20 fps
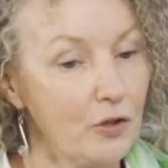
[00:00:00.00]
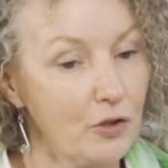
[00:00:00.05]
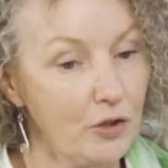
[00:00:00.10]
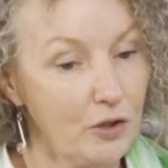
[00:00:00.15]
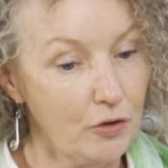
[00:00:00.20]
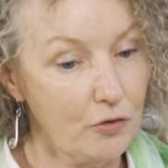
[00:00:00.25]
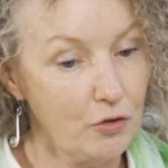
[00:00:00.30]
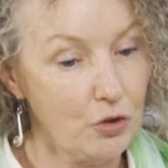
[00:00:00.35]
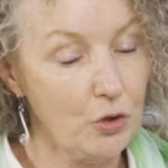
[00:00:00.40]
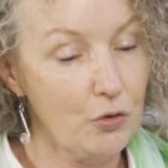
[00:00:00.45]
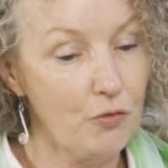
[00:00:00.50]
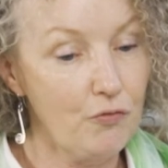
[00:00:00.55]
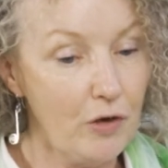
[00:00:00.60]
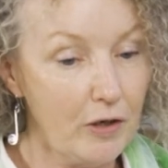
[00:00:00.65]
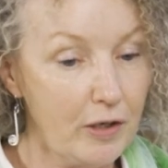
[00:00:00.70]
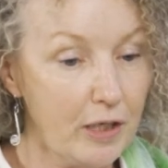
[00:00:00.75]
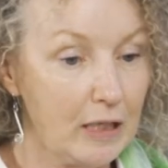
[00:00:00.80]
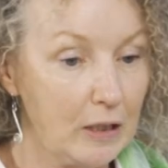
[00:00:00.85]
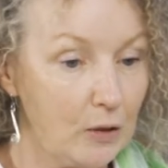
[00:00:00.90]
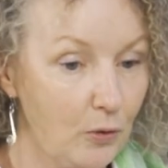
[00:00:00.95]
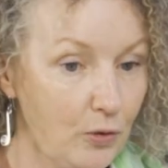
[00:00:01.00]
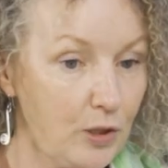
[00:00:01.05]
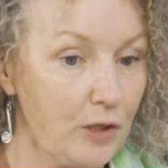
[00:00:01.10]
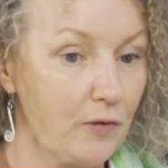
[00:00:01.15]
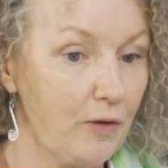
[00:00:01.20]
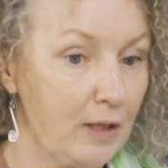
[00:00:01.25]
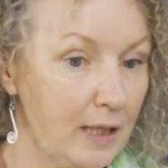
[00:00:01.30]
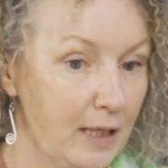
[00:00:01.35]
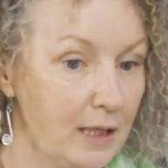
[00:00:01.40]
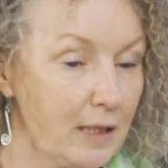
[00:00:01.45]
They're two very closely
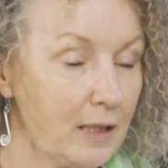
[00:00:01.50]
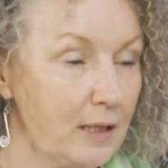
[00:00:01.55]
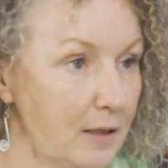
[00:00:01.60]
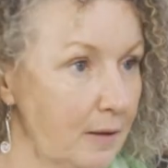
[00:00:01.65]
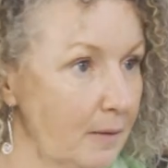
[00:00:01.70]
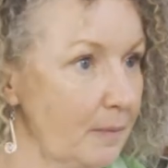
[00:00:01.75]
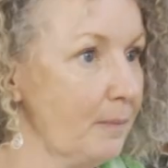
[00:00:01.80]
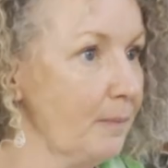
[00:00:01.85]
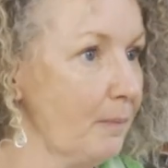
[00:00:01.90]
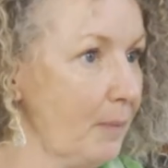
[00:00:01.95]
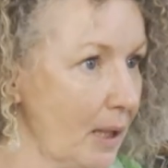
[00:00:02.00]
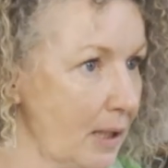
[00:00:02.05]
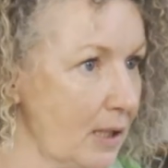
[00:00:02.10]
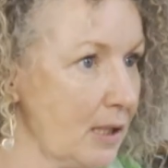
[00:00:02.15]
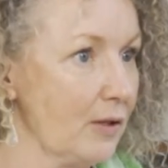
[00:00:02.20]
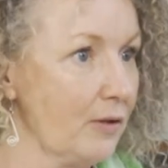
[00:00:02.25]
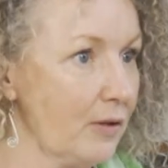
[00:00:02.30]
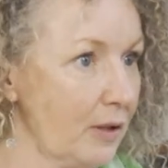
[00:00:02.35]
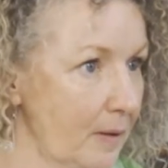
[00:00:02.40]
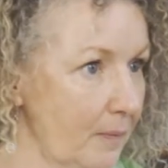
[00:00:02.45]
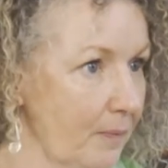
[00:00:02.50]
related bacteria.